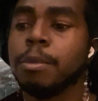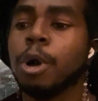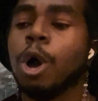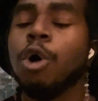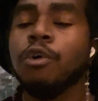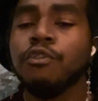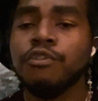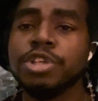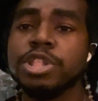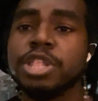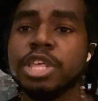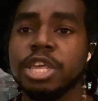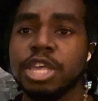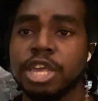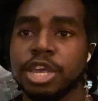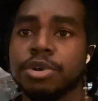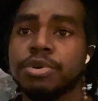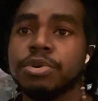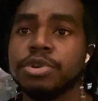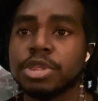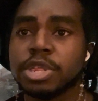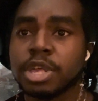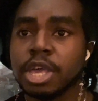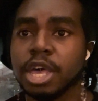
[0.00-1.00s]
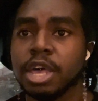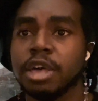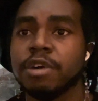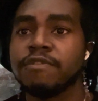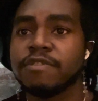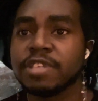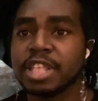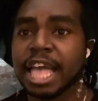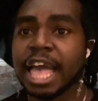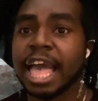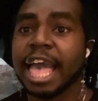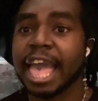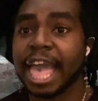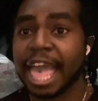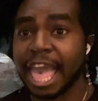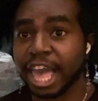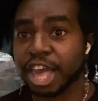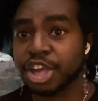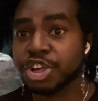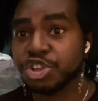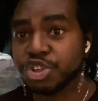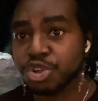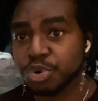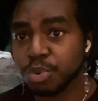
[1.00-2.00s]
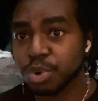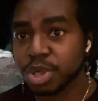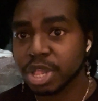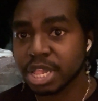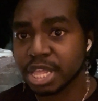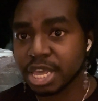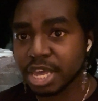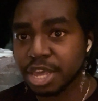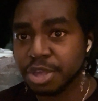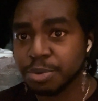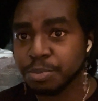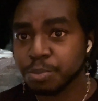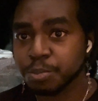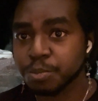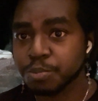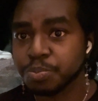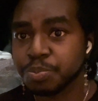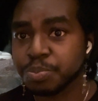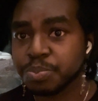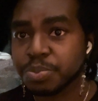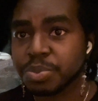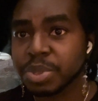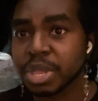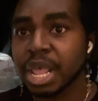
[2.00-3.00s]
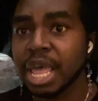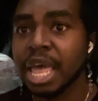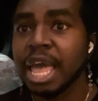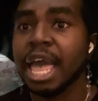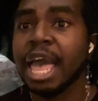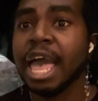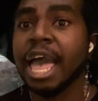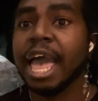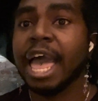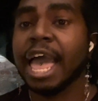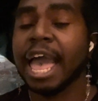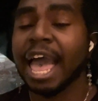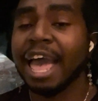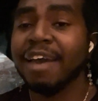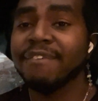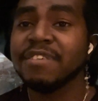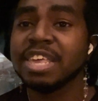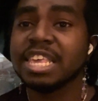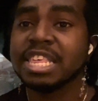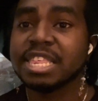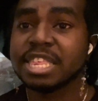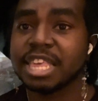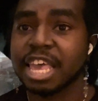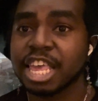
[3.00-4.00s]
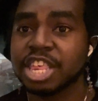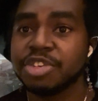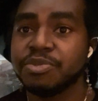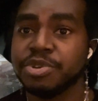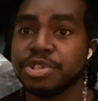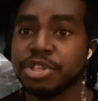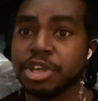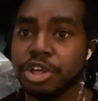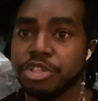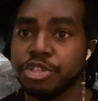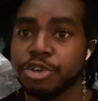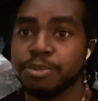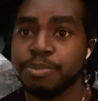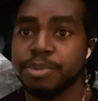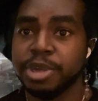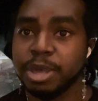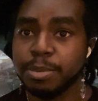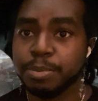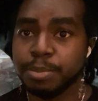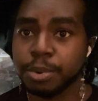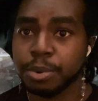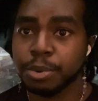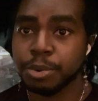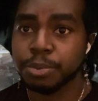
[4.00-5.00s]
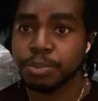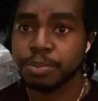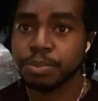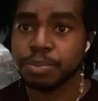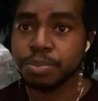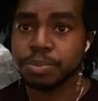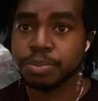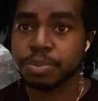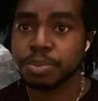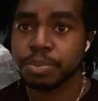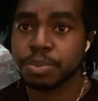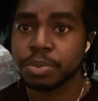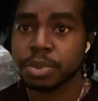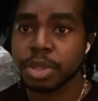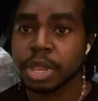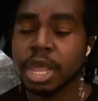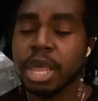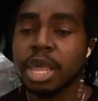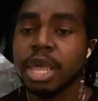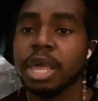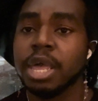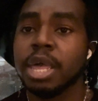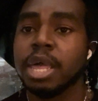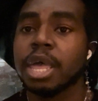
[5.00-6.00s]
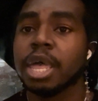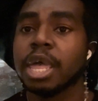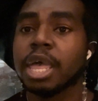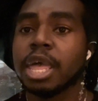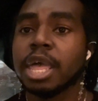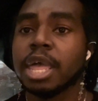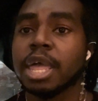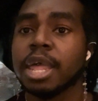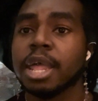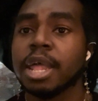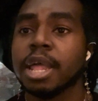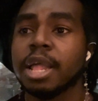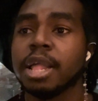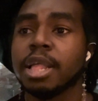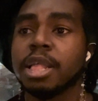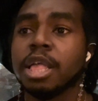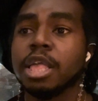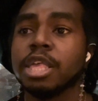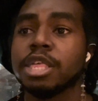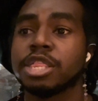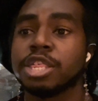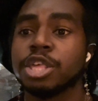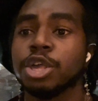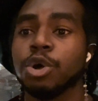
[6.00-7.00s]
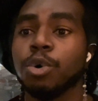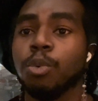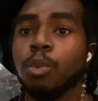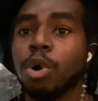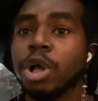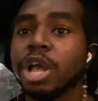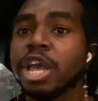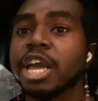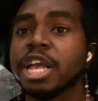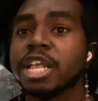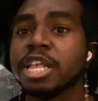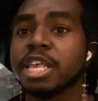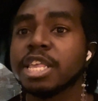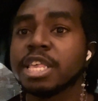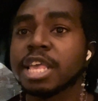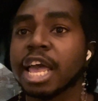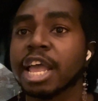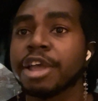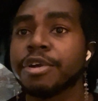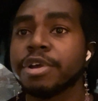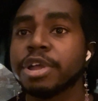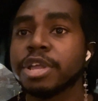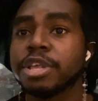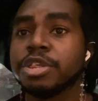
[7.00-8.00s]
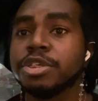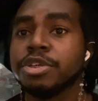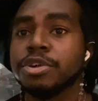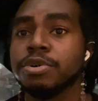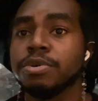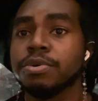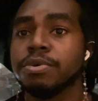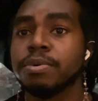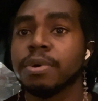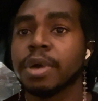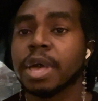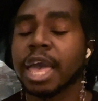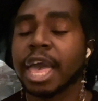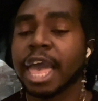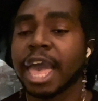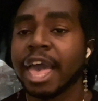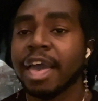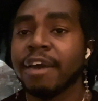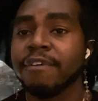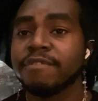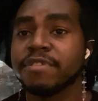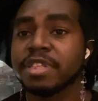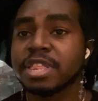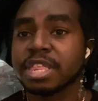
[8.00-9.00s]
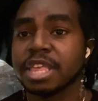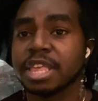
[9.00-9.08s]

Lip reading: Over the years of not actually having sex with other people and still wanting and desiring to have